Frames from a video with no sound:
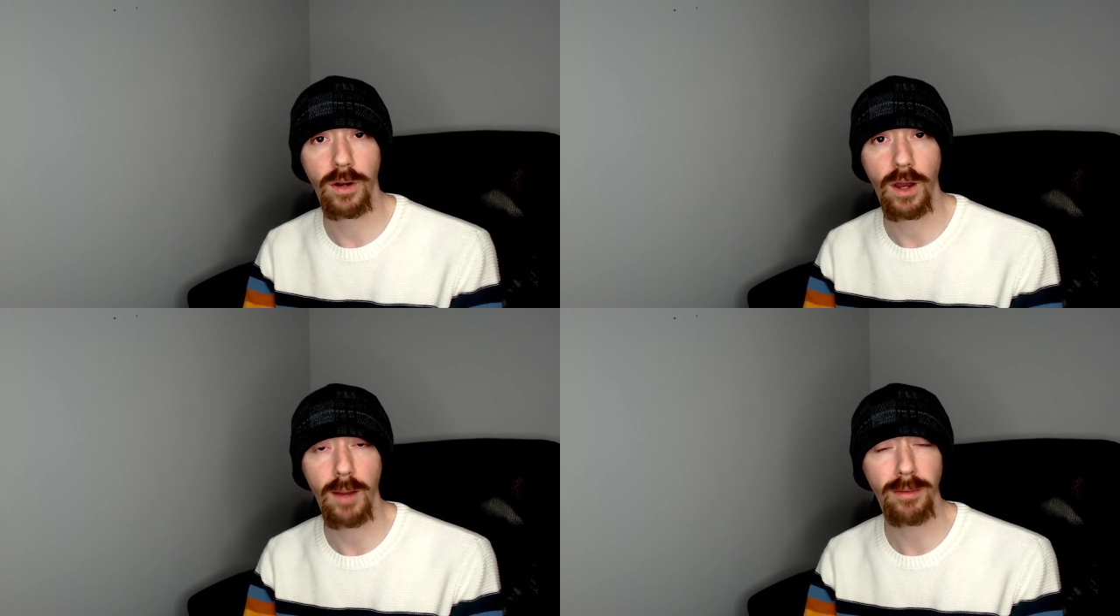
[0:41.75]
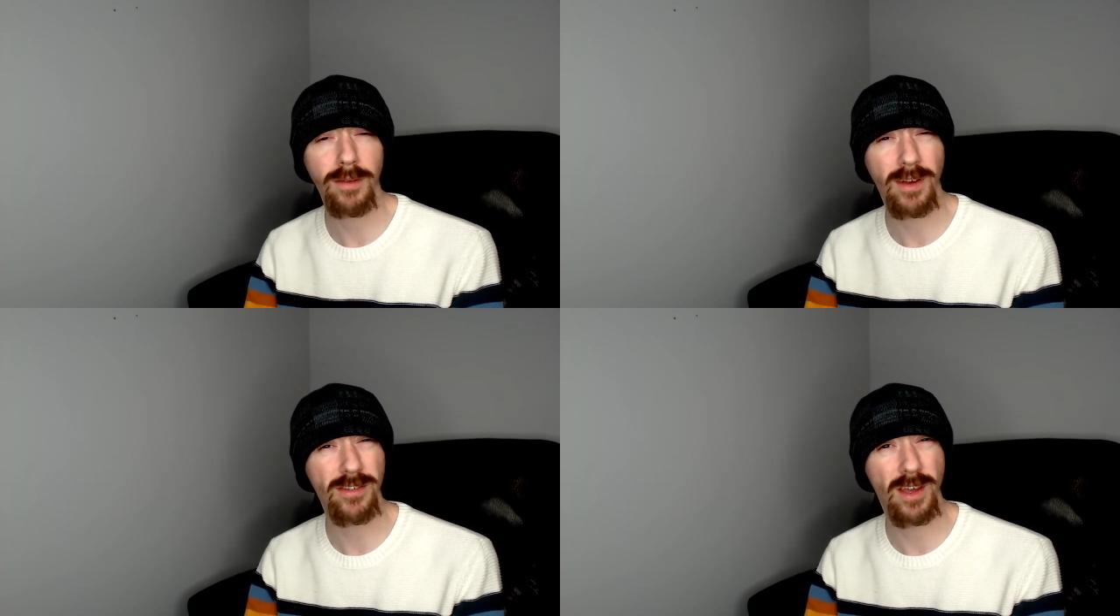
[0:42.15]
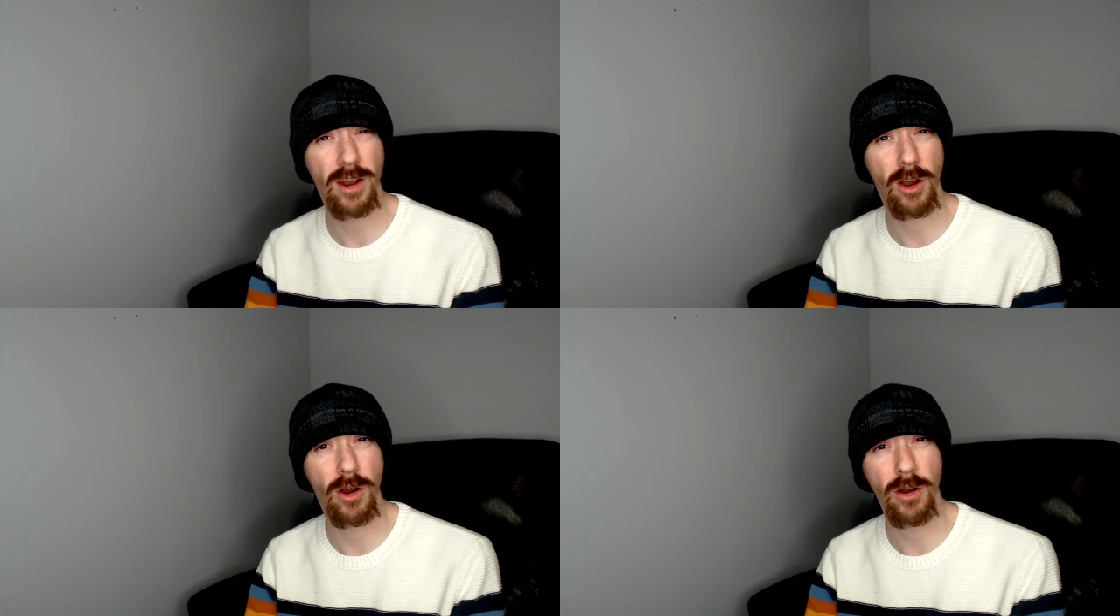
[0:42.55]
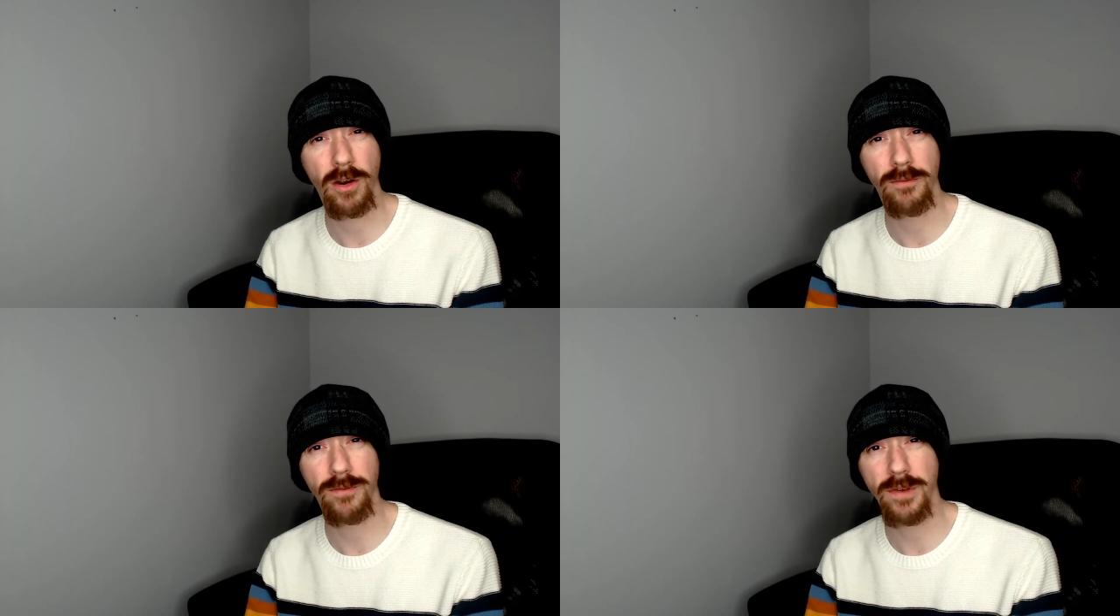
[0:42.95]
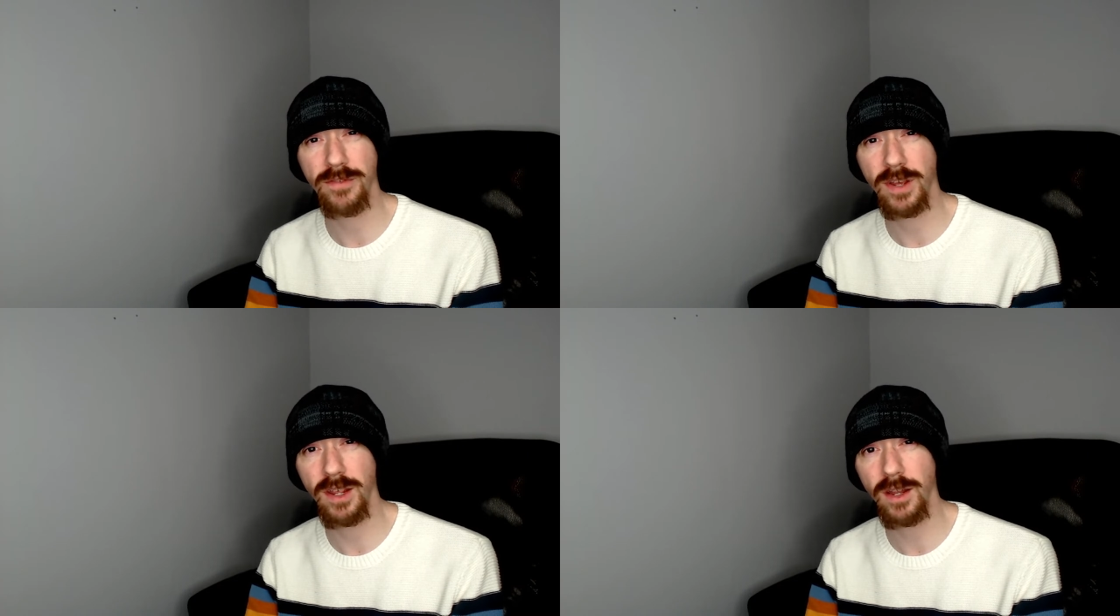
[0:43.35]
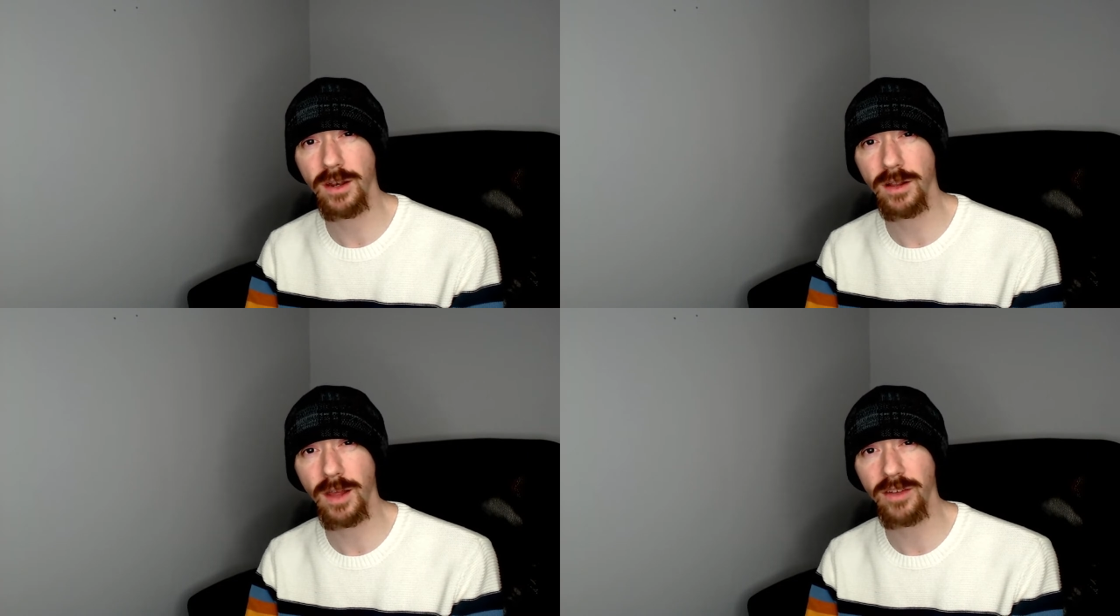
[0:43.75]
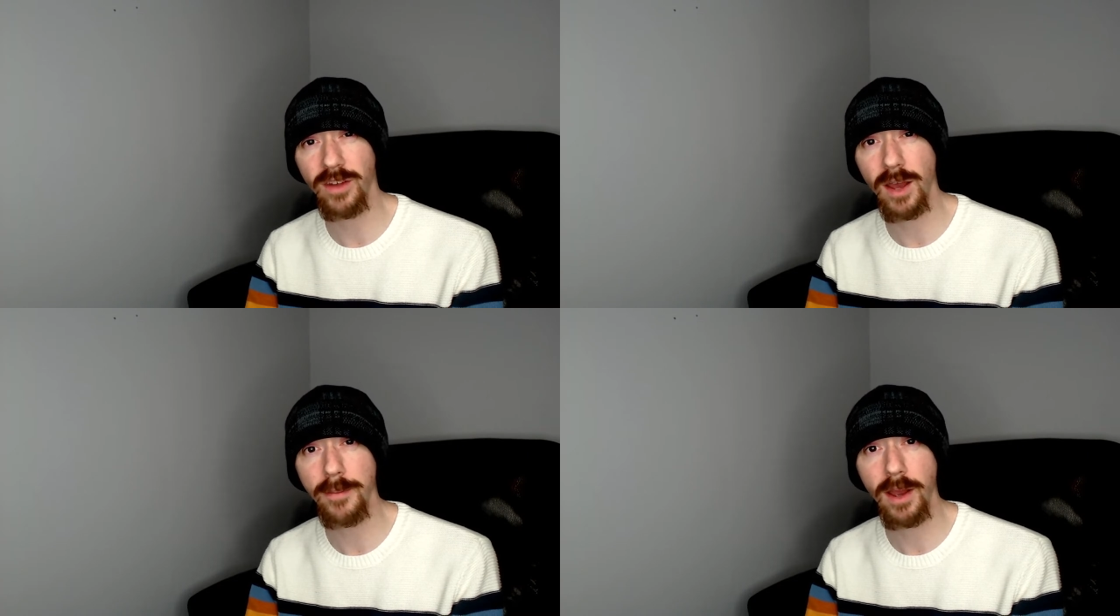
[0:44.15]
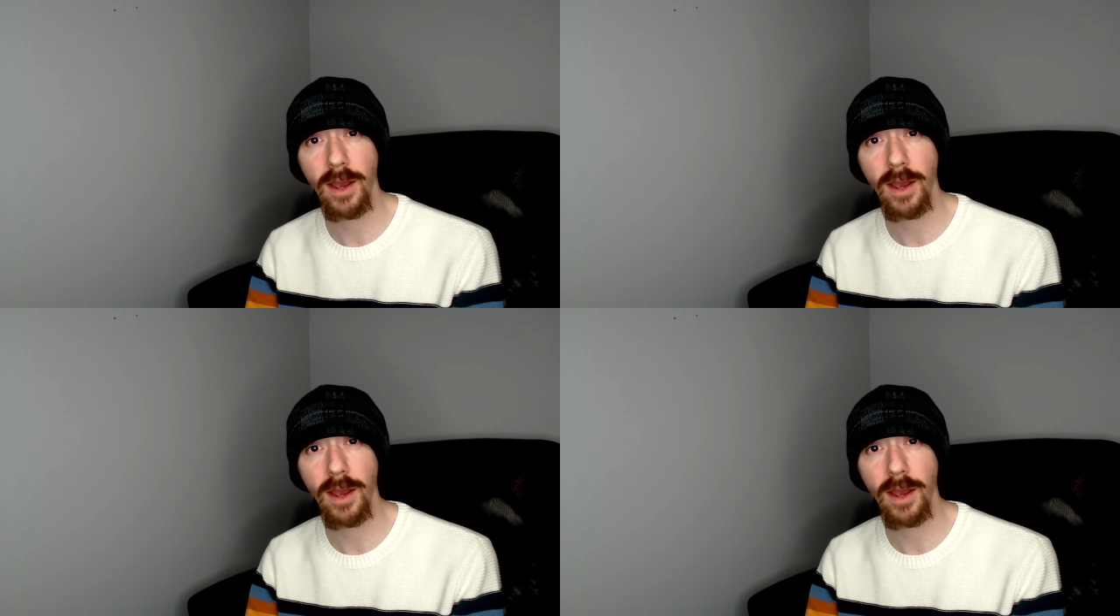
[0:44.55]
I believe I said 115 last time.